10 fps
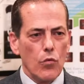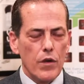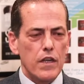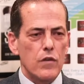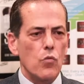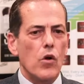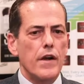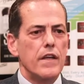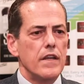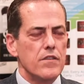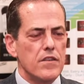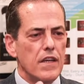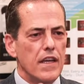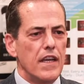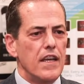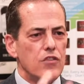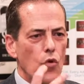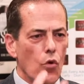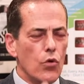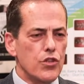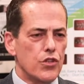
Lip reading: we didn't want his oral